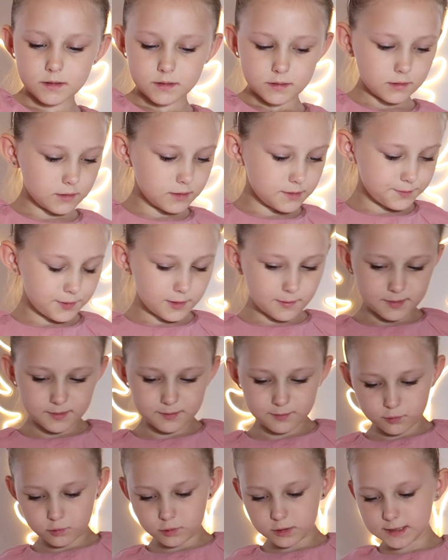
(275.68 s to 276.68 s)
So let's pop the
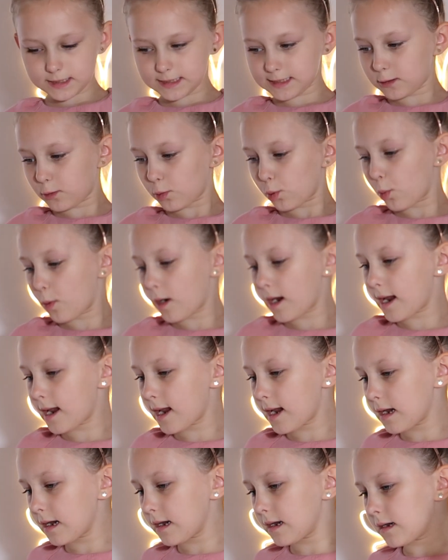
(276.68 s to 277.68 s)
box
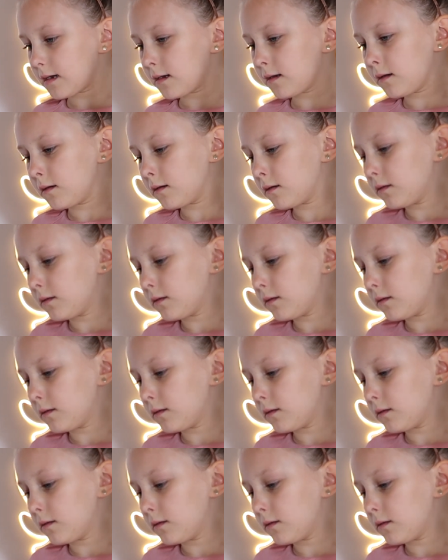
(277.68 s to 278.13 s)
away.